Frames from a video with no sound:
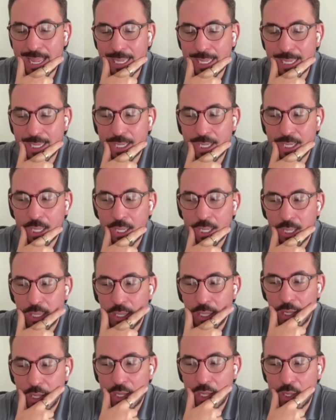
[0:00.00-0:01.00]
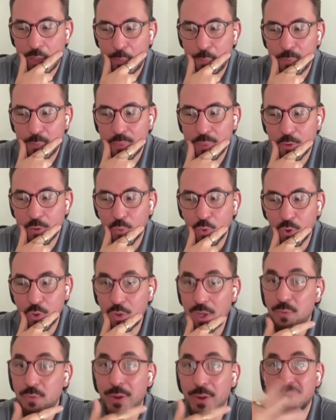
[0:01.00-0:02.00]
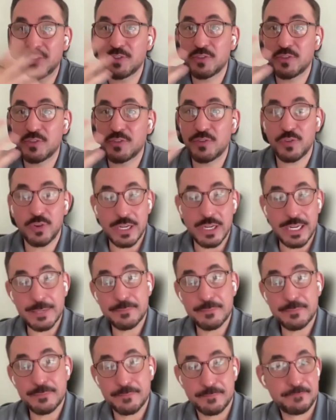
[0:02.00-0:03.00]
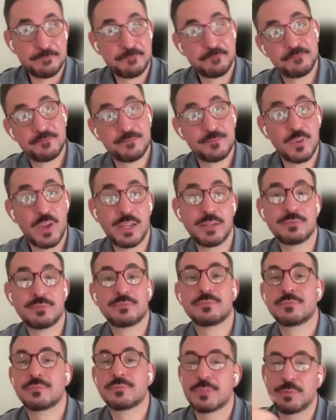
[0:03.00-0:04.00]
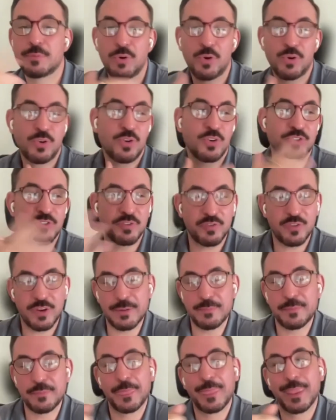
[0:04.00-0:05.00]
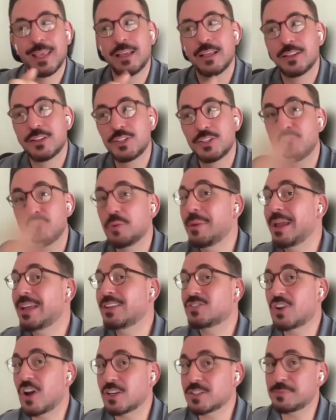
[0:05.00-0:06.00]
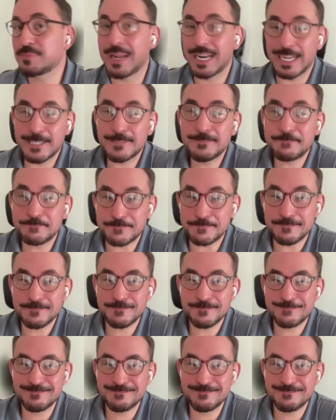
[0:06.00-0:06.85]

today, the World Wide Web is free, right? The protocols are free. The domains cost money.